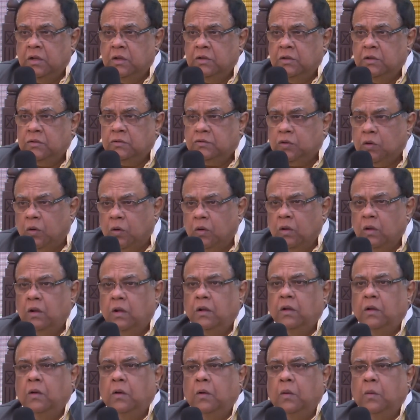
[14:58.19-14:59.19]
So
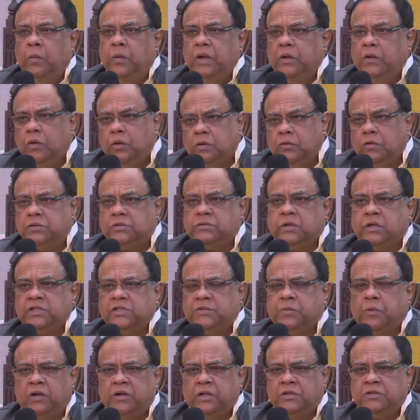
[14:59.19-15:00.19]
we took those
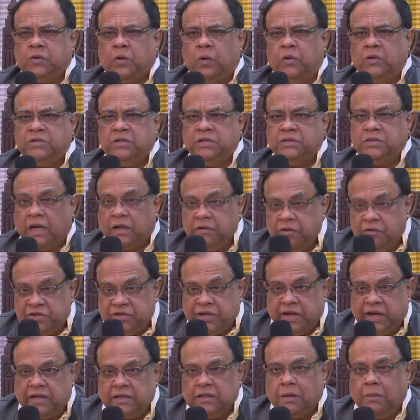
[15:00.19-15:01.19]
correspondence courses and we
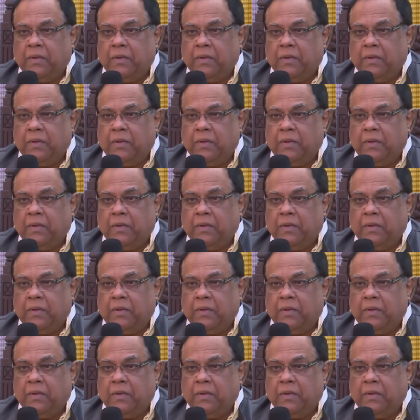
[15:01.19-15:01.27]
shared the money